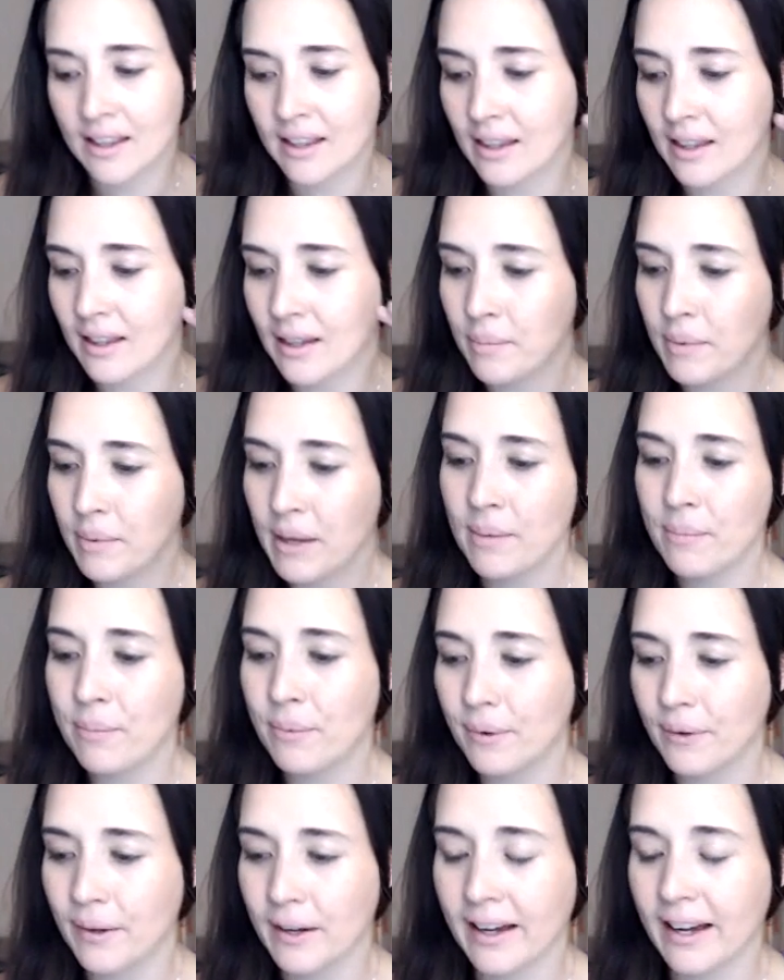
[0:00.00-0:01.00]
the
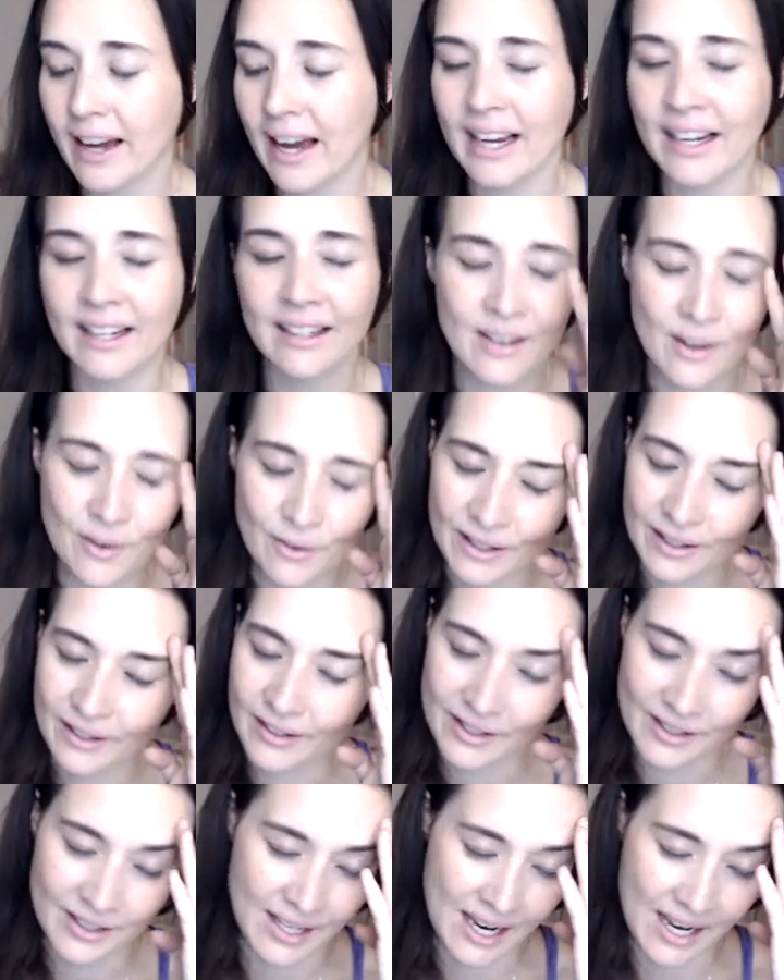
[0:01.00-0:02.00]
people. I know what it
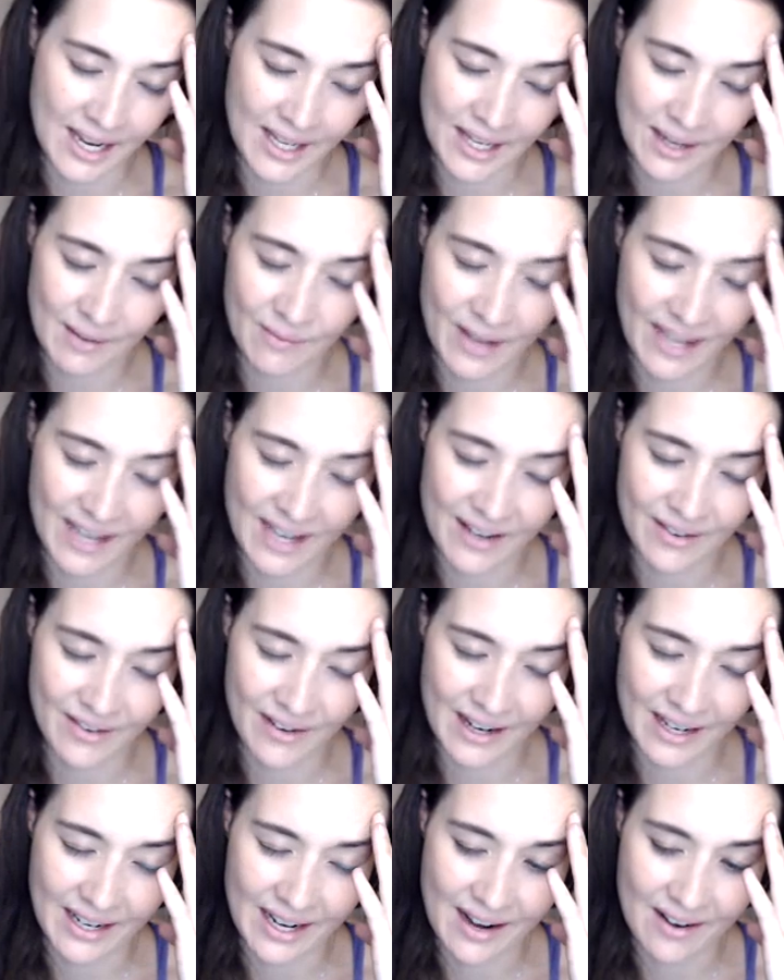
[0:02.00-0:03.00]
looks like in my head
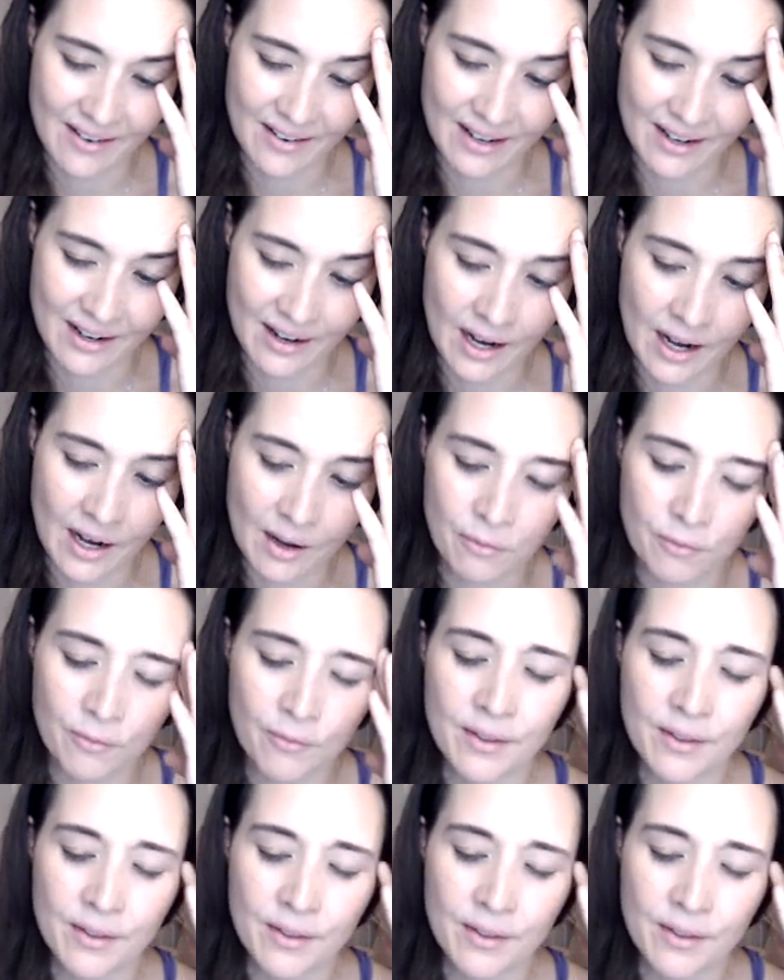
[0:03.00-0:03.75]
right now. Uh,